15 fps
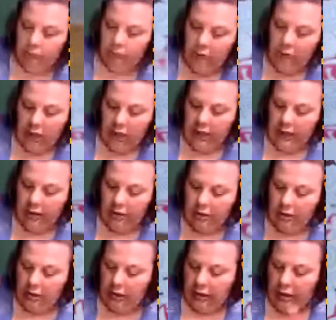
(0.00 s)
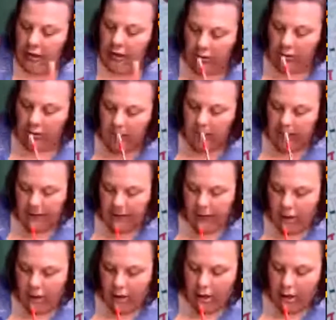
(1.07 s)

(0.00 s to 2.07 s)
Yeah, I actually like how that turned out.